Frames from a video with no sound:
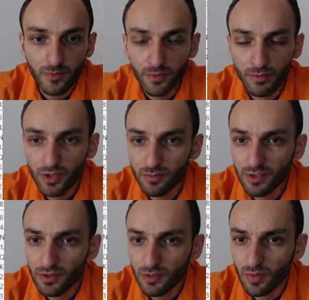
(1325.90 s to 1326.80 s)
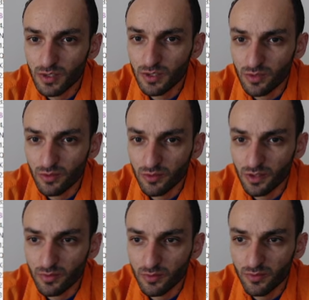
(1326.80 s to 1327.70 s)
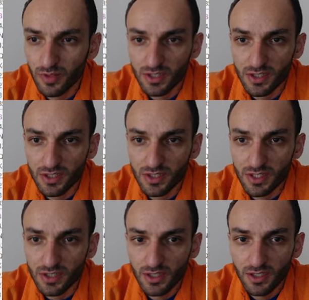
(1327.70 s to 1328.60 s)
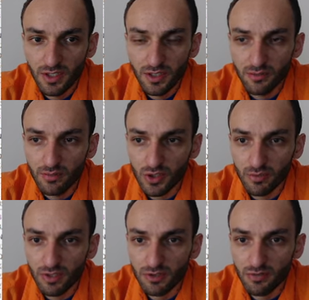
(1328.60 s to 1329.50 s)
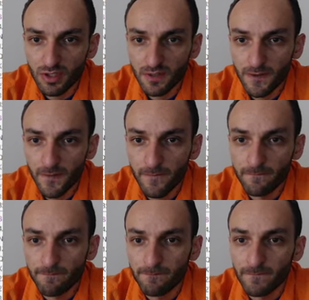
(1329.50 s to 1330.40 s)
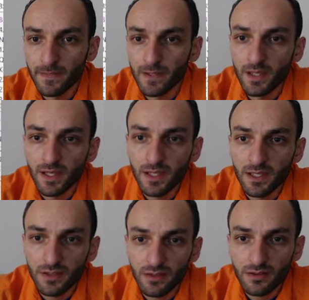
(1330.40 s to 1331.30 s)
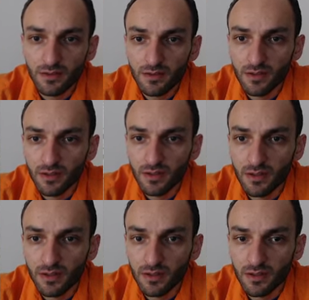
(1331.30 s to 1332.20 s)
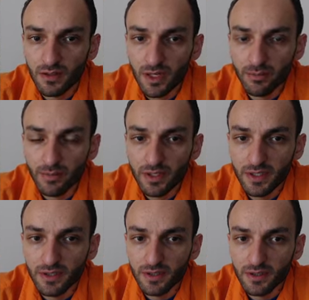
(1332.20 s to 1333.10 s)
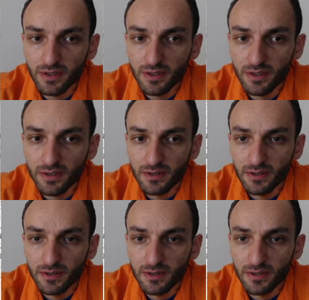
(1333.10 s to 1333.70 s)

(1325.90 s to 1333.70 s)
bishop d3 was the strongest move knight c6 bishop e3 and here uh, I played uh,